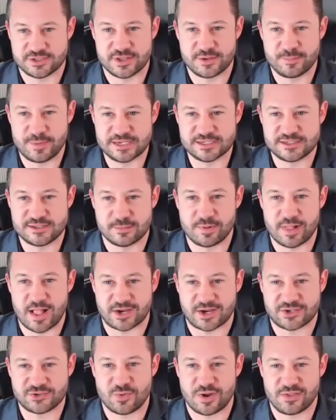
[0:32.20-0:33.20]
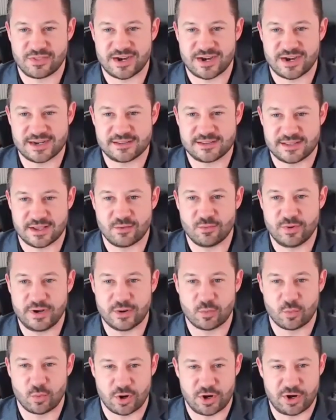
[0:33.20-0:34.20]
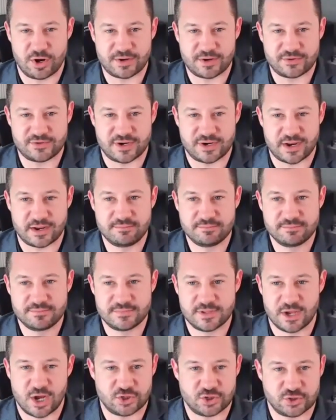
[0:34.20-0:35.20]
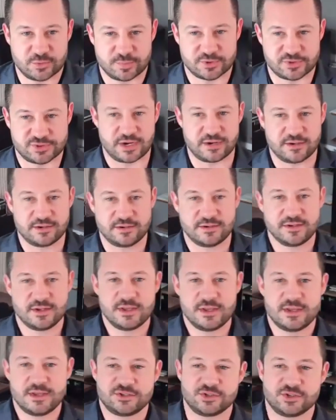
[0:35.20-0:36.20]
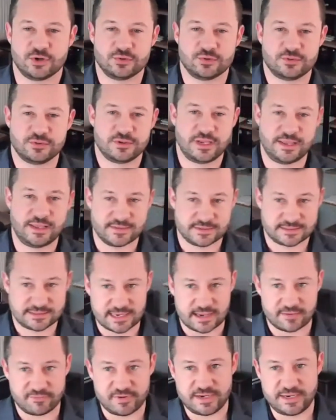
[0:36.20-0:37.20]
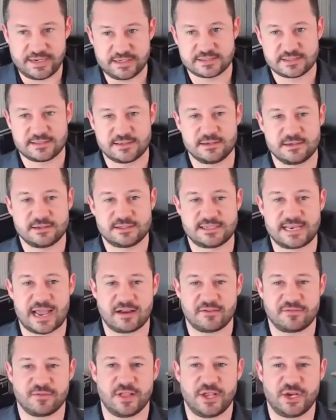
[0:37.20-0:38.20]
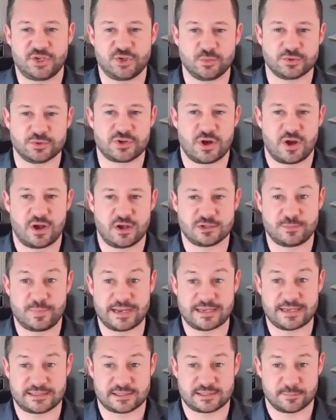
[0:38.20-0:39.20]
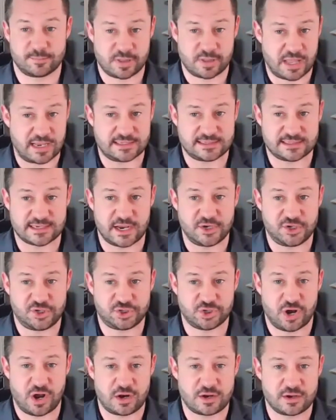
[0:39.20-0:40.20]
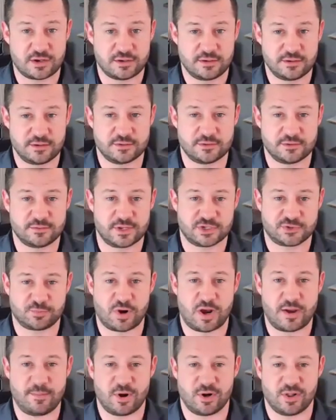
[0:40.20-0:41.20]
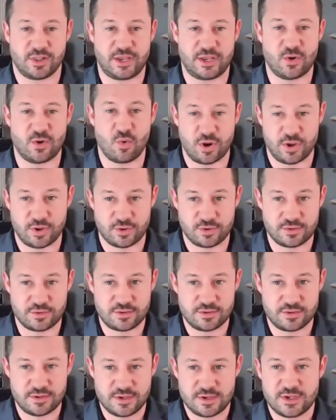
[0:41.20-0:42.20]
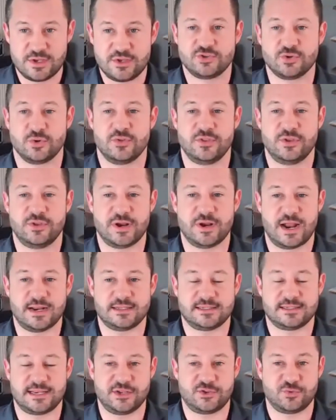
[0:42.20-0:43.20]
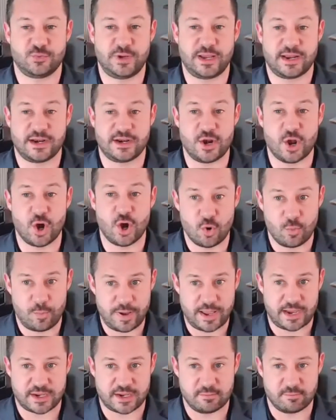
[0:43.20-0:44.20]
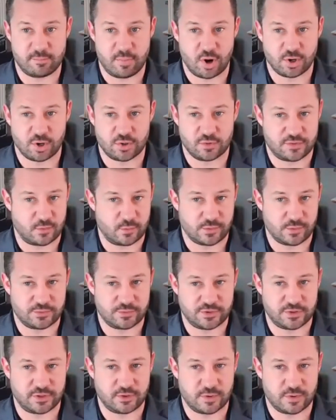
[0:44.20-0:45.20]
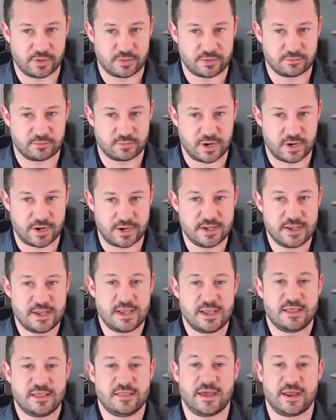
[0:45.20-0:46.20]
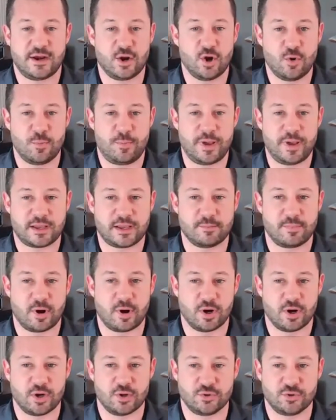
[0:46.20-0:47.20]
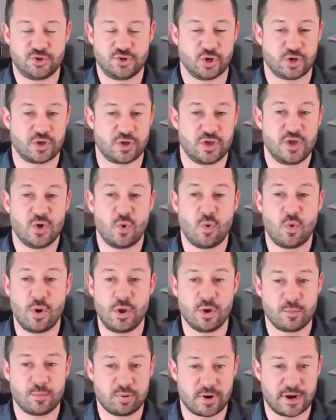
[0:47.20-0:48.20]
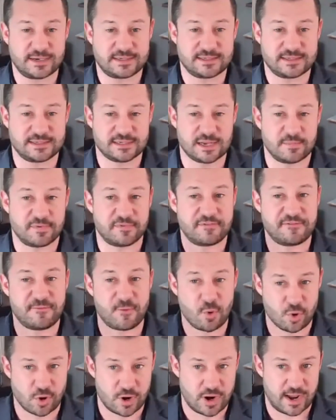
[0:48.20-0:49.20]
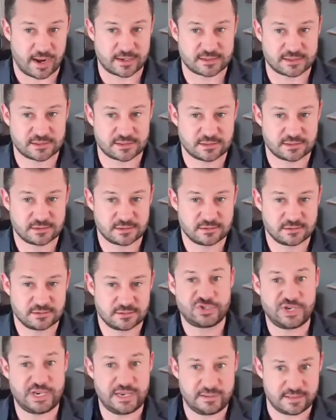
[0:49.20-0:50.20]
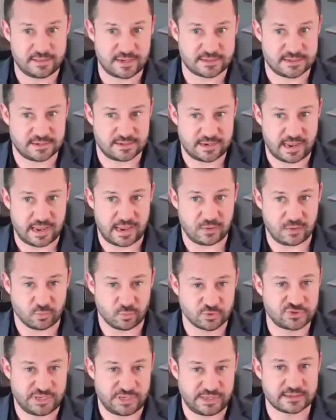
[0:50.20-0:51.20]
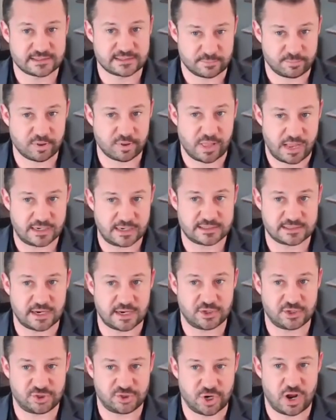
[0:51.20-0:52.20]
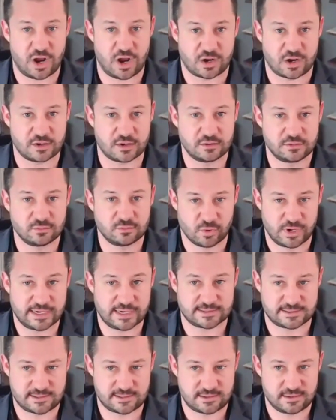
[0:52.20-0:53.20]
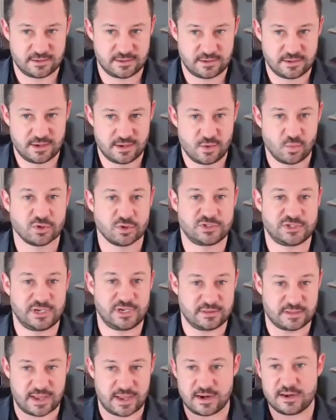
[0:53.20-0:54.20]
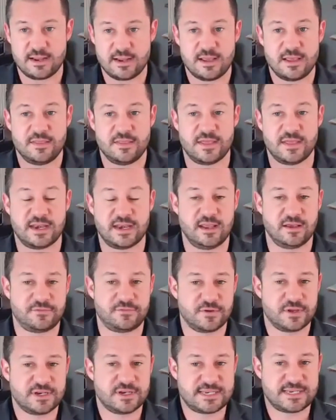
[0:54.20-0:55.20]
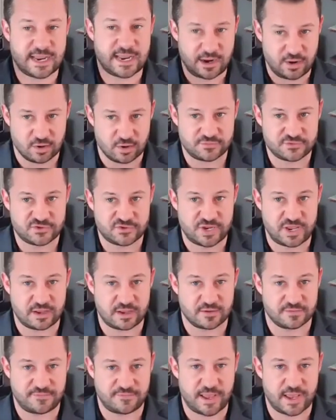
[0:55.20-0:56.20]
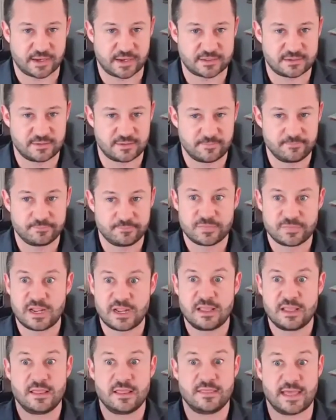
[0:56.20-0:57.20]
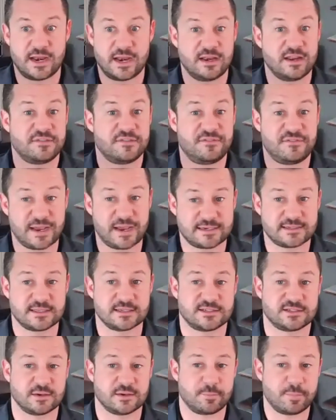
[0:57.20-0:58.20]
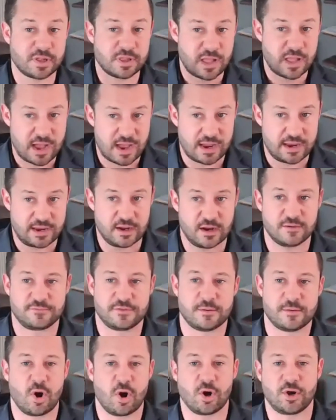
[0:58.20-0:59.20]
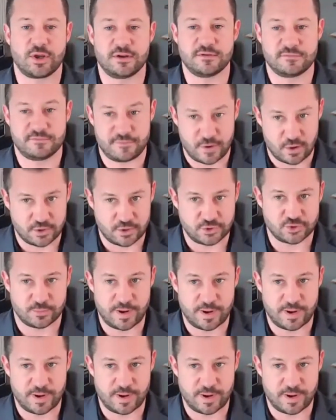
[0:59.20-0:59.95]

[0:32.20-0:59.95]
is the black swan that we are worried about today, 100%. So in the 70s, stagflation was caused by a supply side shock. That's primarily oil. So in the United States, we had an OPEC embargo that we were dealing with, right? That OPEC embargo took oil prices up 4x. We're seeing that today. We're seeing a supply side shock risk. We're seeing that if tariffs take effect, that affects the supply of the market very